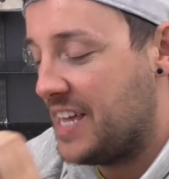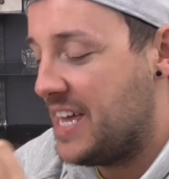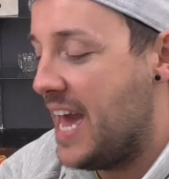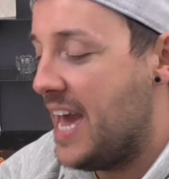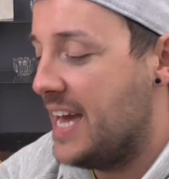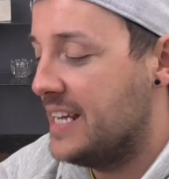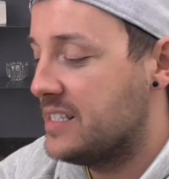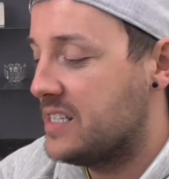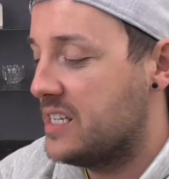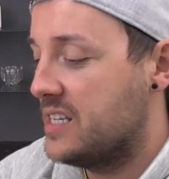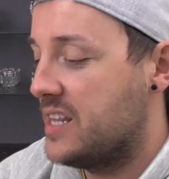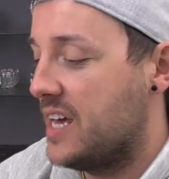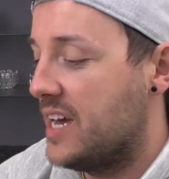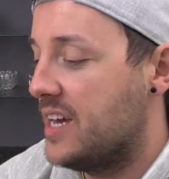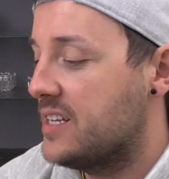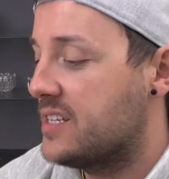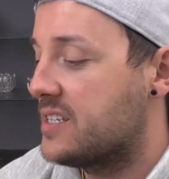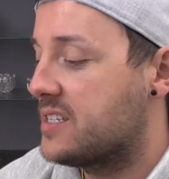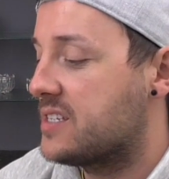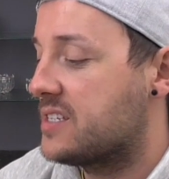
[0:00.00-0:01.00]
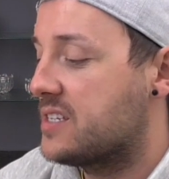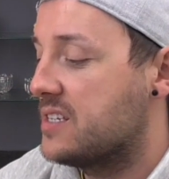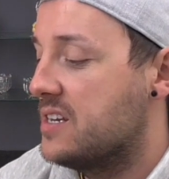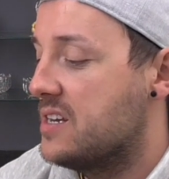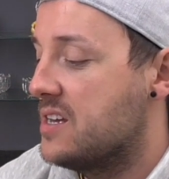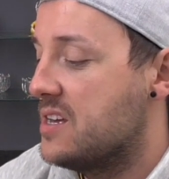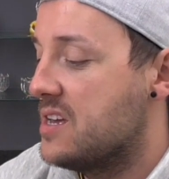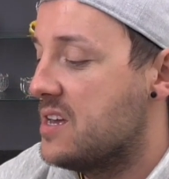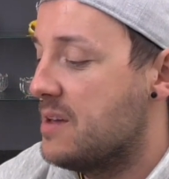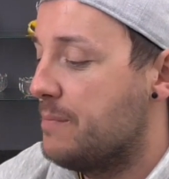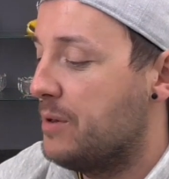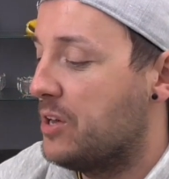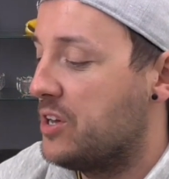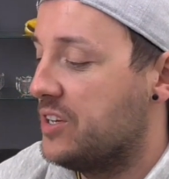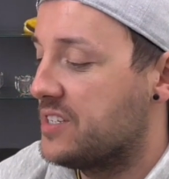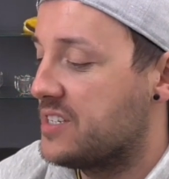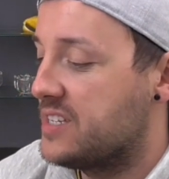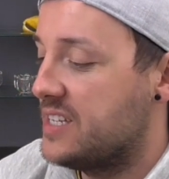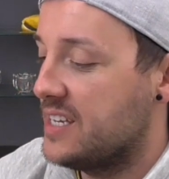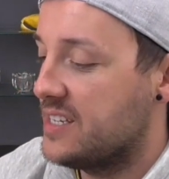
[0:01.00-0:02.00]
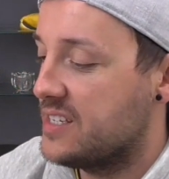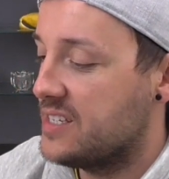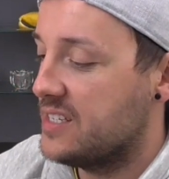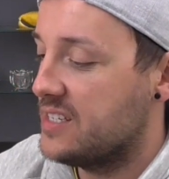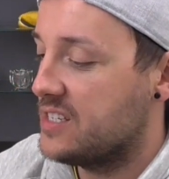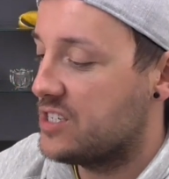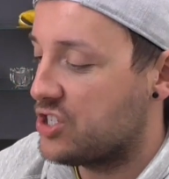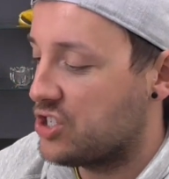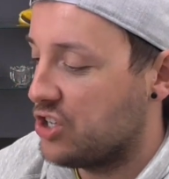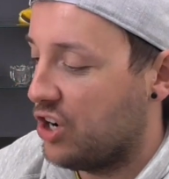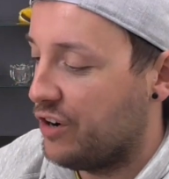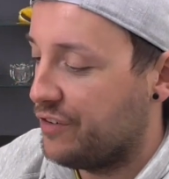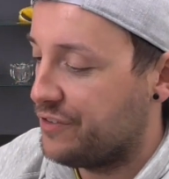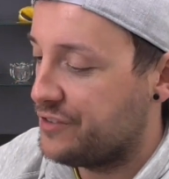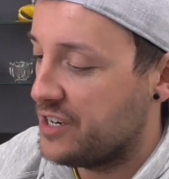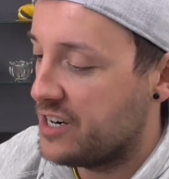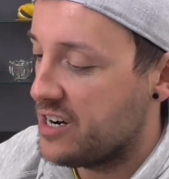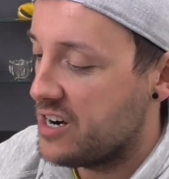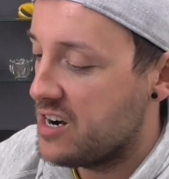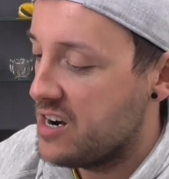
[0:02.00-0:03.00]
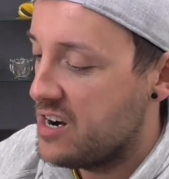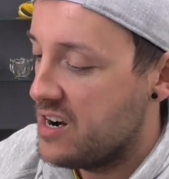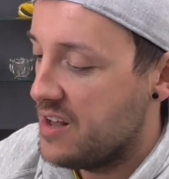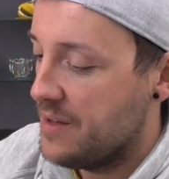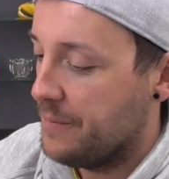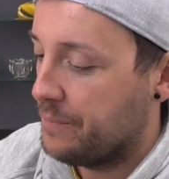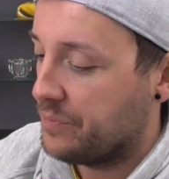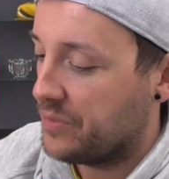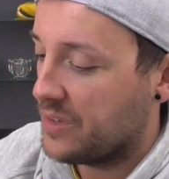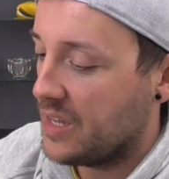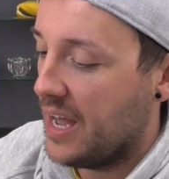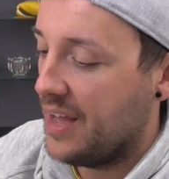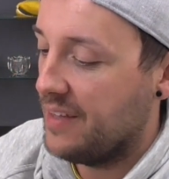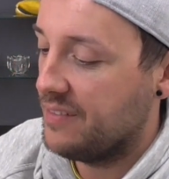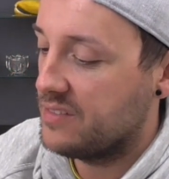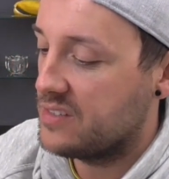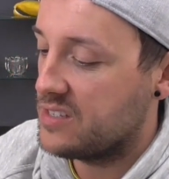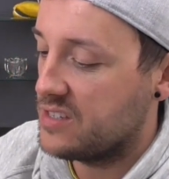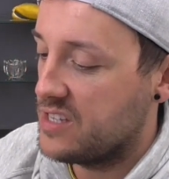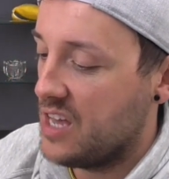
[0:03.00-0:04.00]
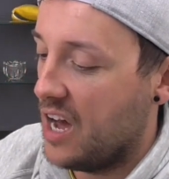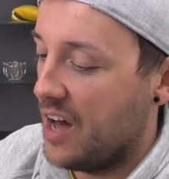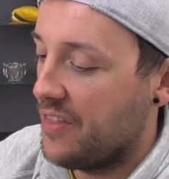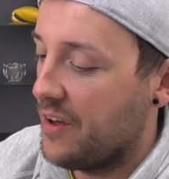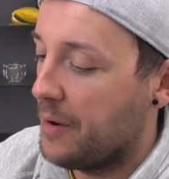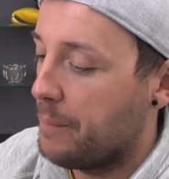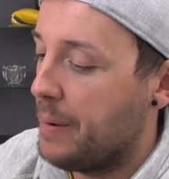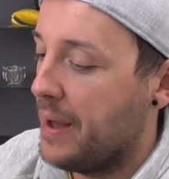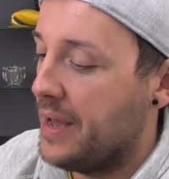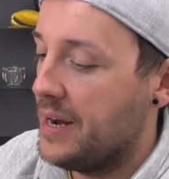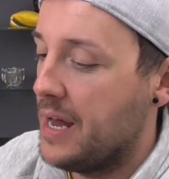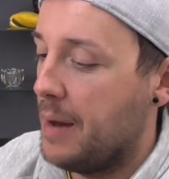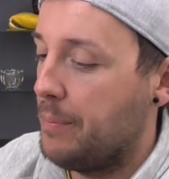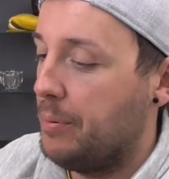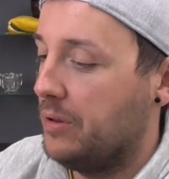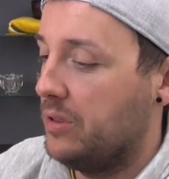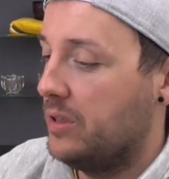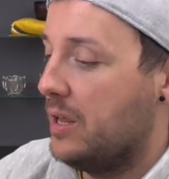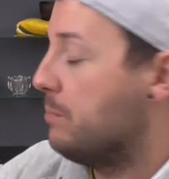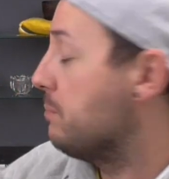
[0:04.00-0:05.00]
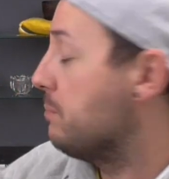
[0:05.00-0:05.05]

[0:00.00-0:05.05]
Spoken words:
get into this because this is softer and the other pineapple